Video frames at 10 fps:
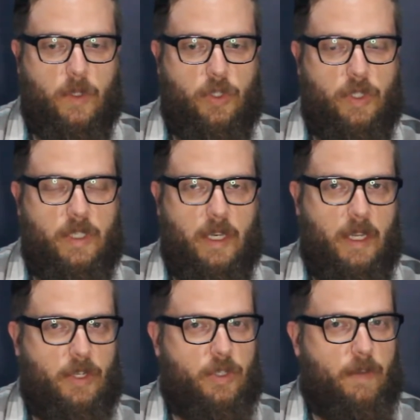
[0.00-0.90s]
just
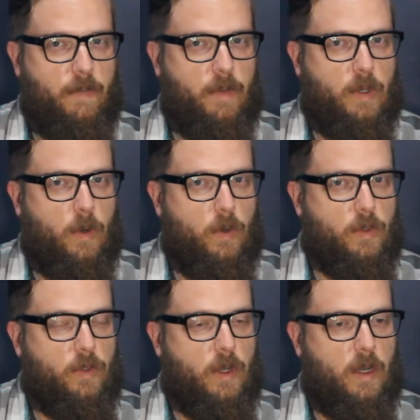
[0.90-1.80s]
initially from the
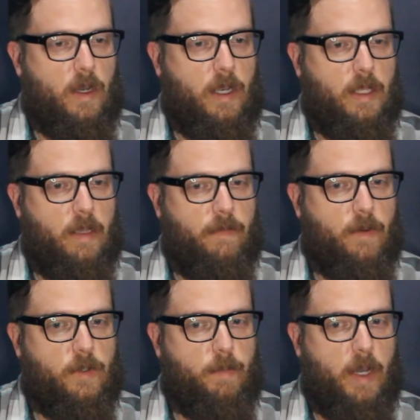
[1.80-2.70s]
cold draw and the
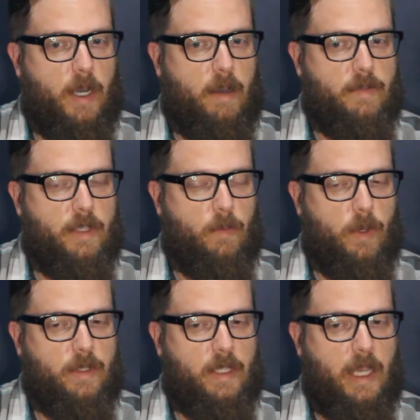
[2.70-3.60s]
first puffs. It
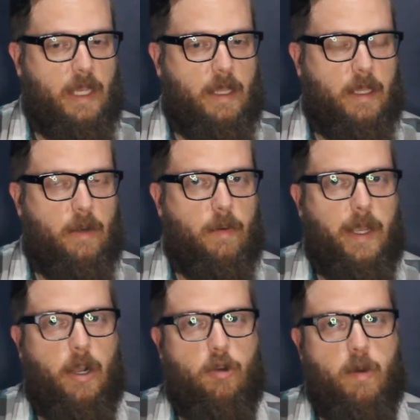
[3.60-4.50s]
wasn't anything to
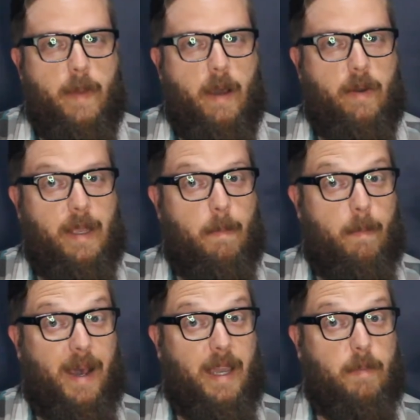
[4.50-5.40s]
write home about,
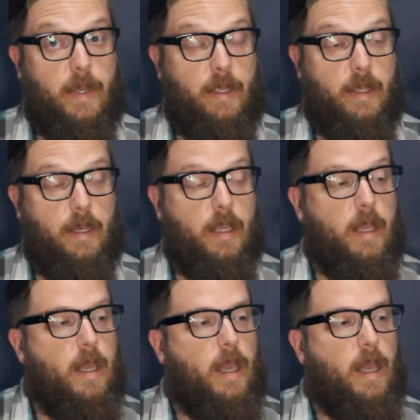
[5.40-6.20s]
in my opinion.